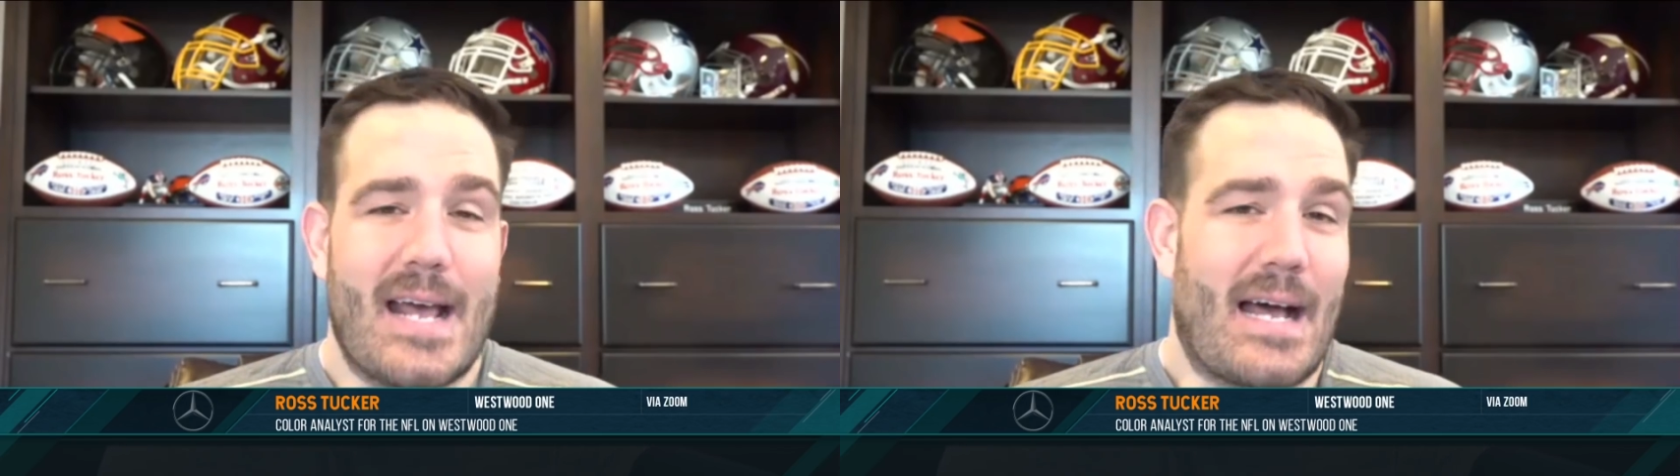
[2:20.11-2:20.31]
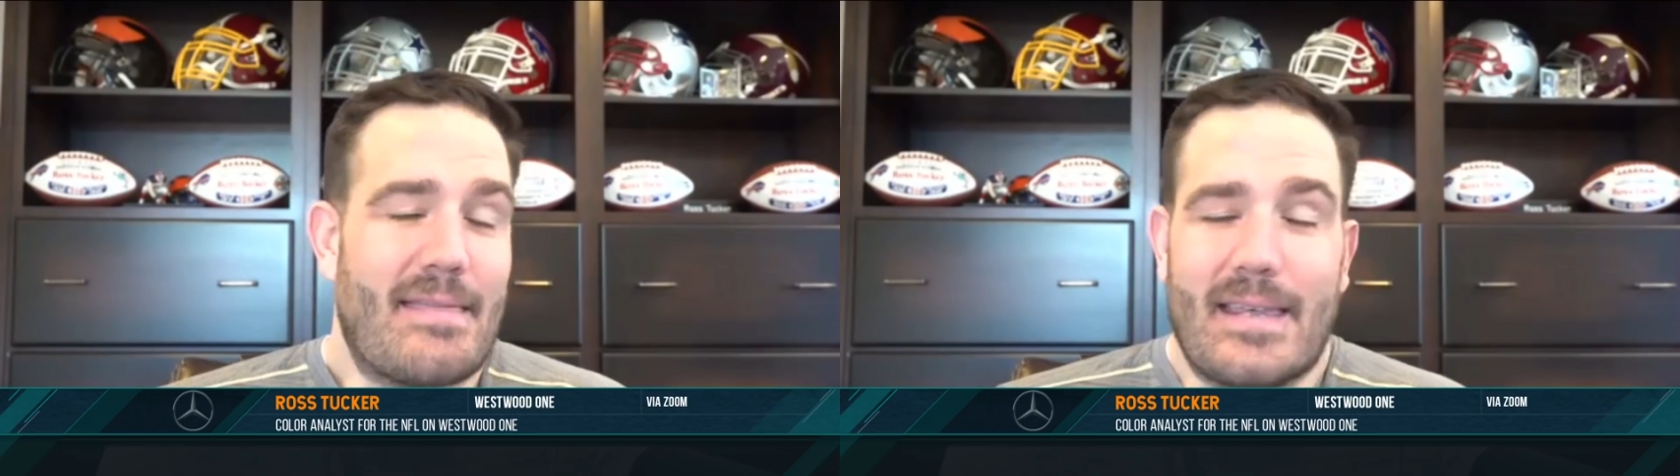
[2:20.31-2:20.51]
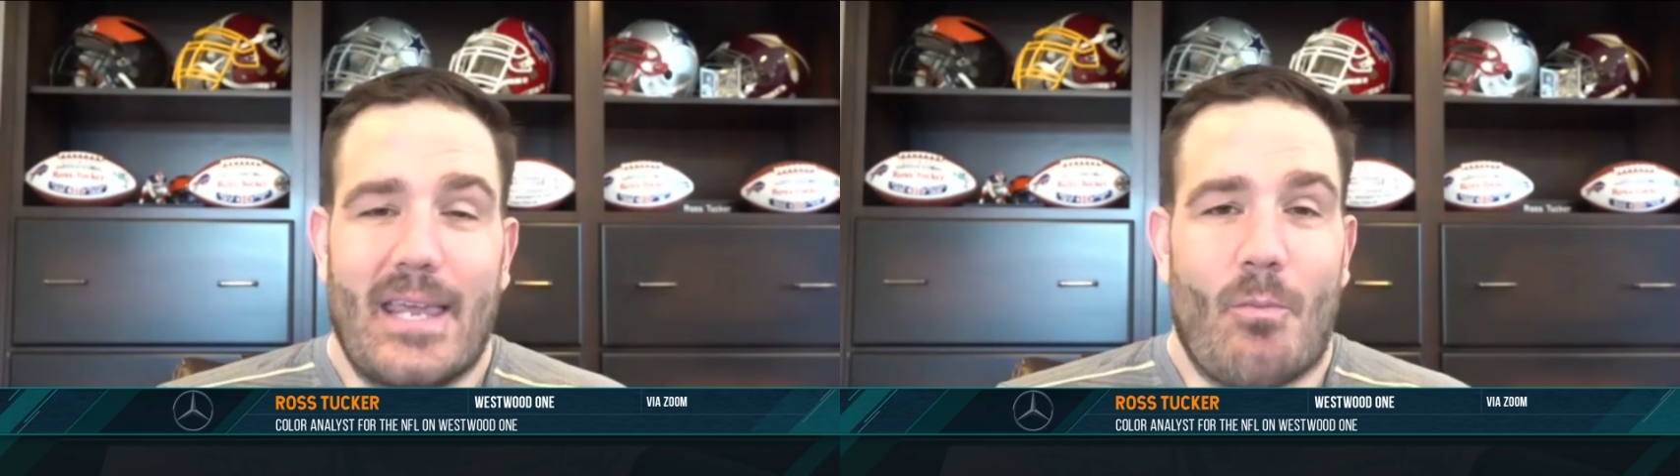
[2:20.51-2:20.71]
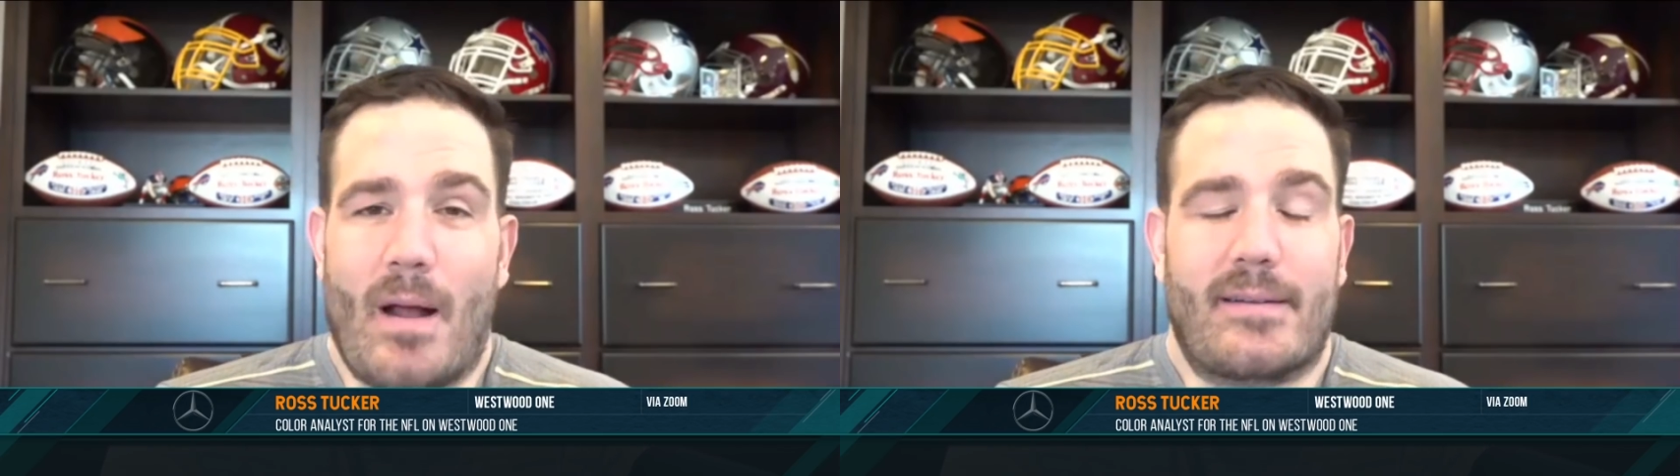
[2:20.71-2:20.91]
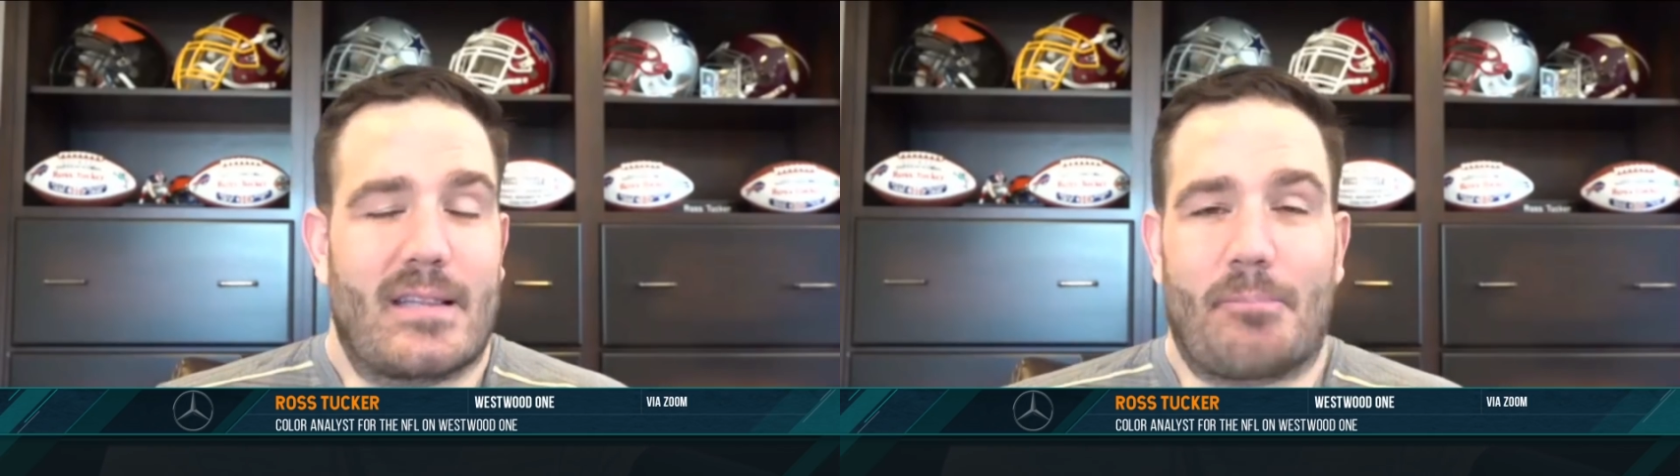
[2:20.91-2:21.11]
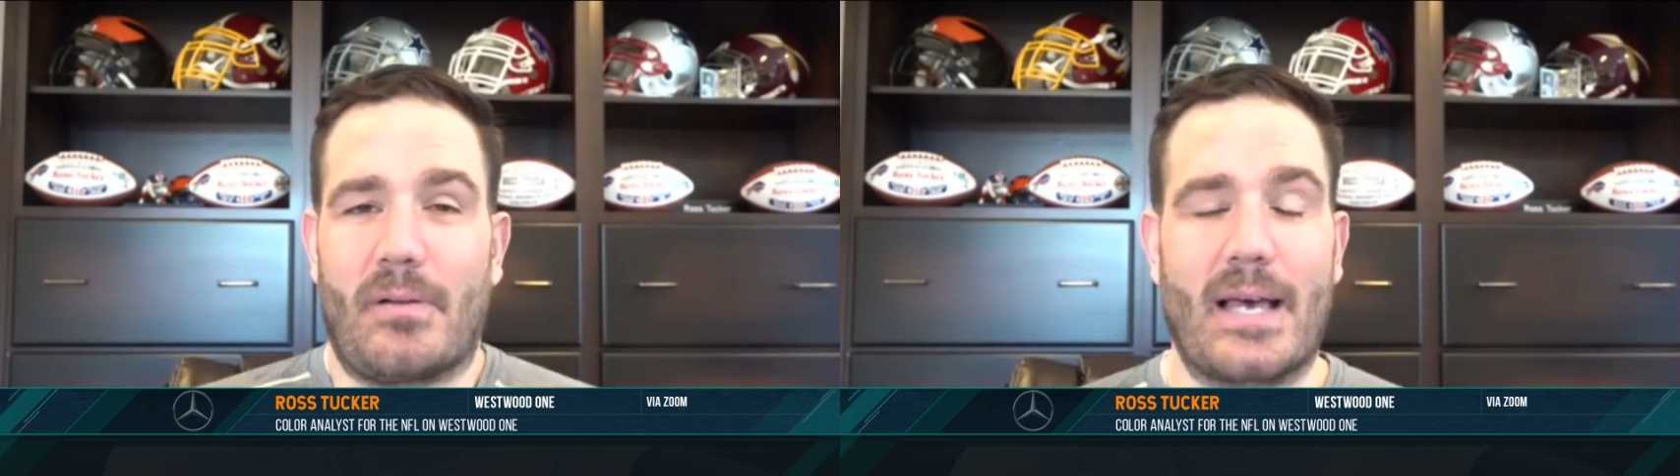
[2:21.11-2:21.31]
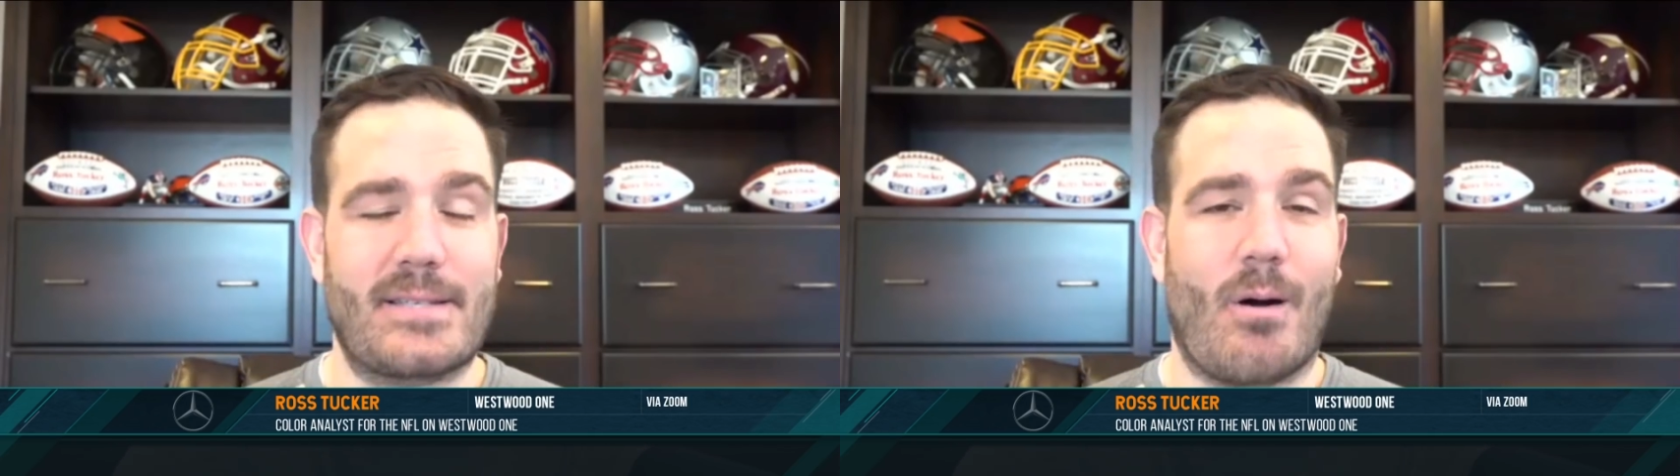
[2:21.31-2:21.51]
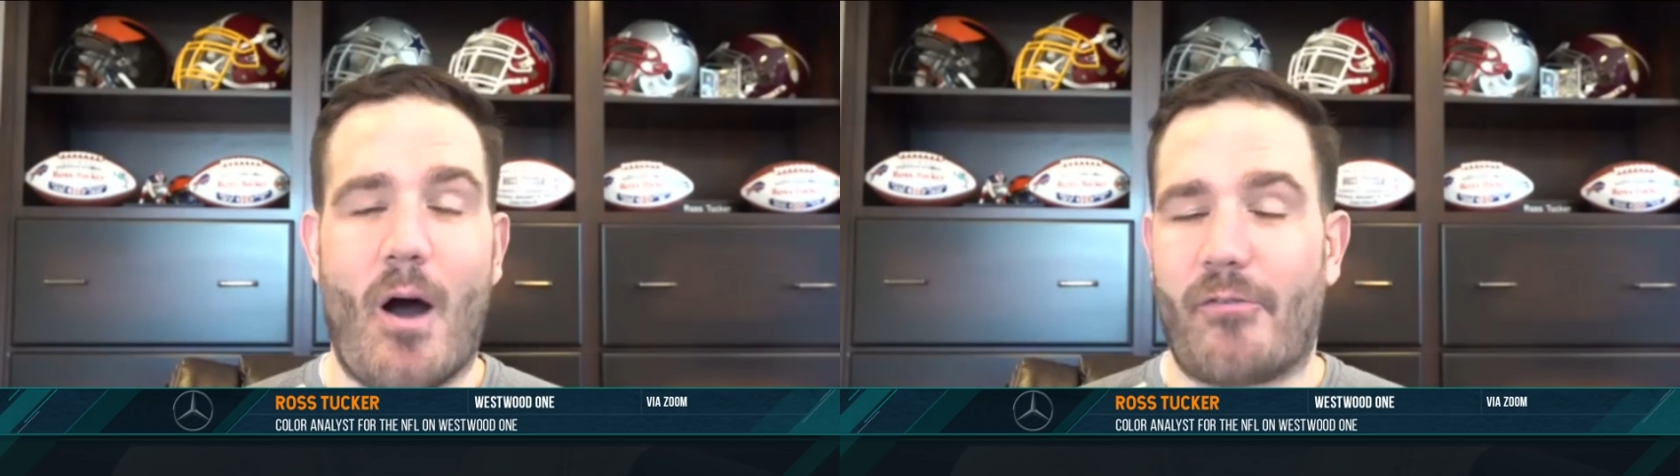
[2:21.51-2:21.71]
I think he went to the place that
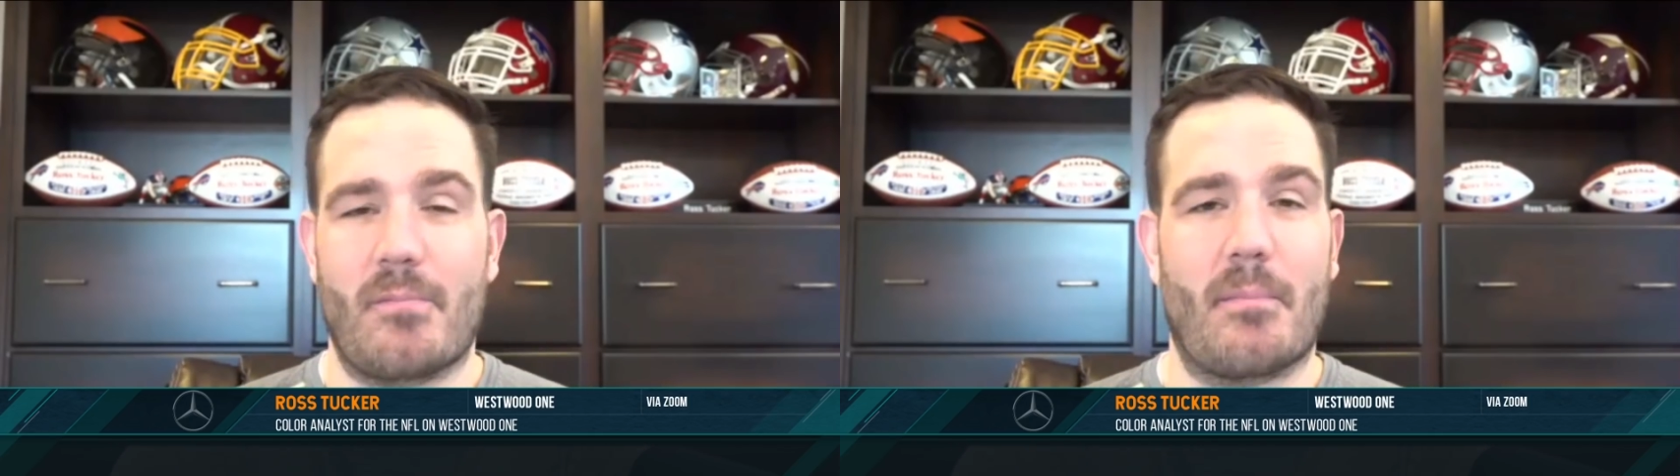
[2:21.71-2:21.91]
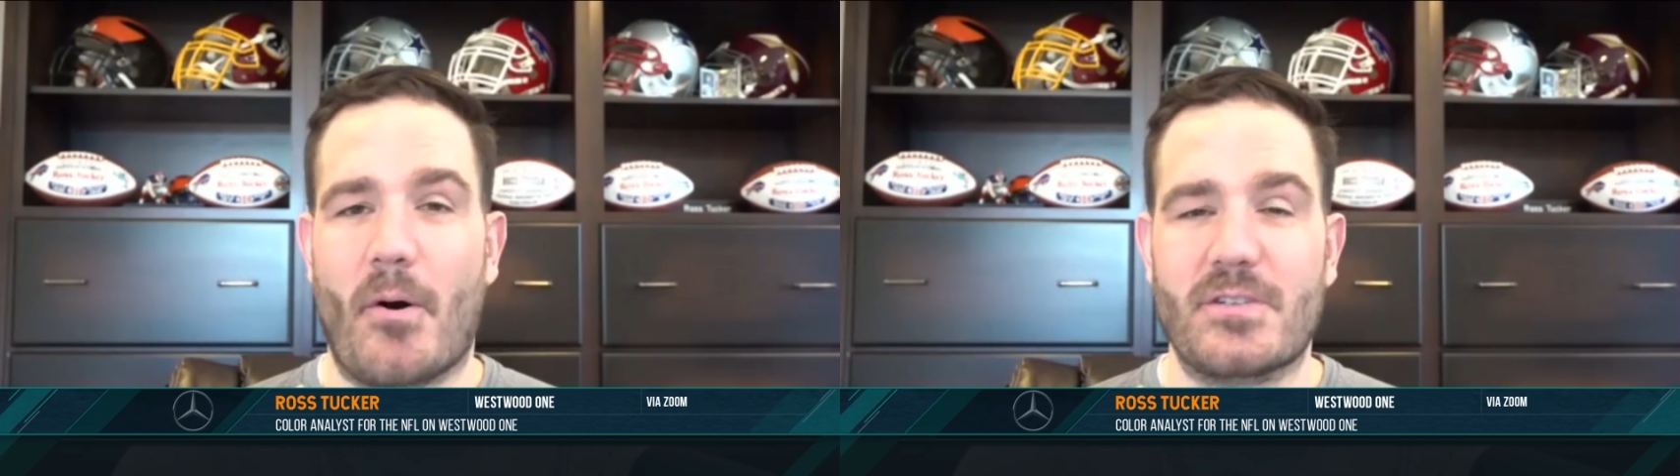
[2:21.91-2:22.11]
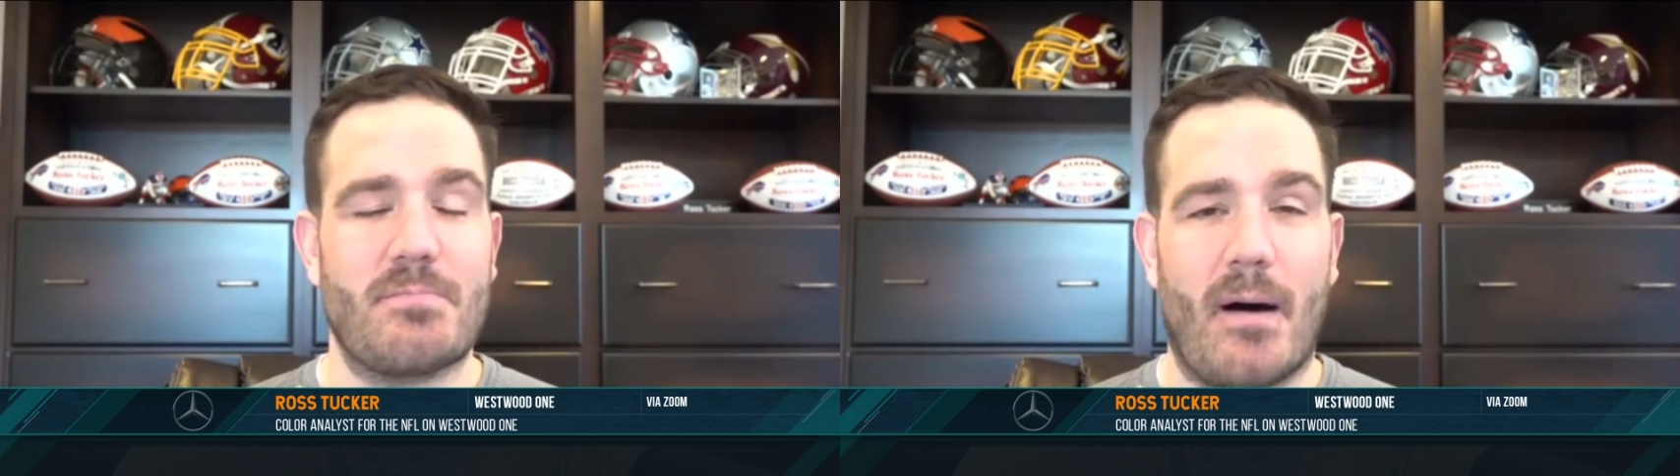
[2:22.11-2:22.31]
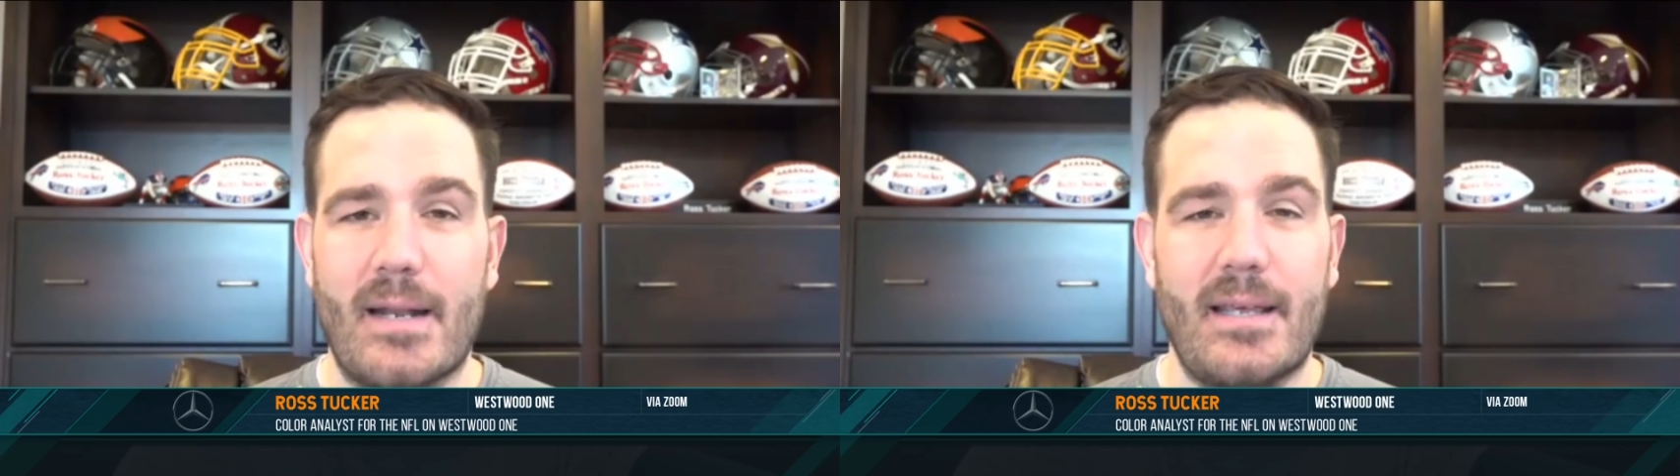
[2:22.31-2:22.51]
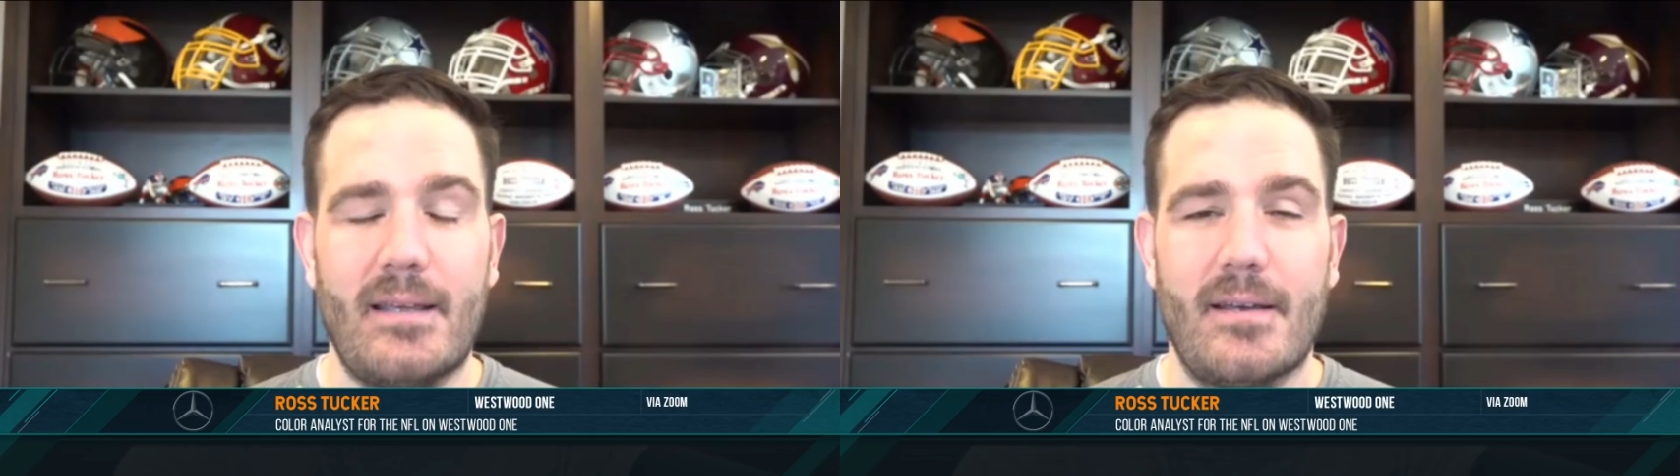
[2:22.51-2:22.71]
offered him the most money.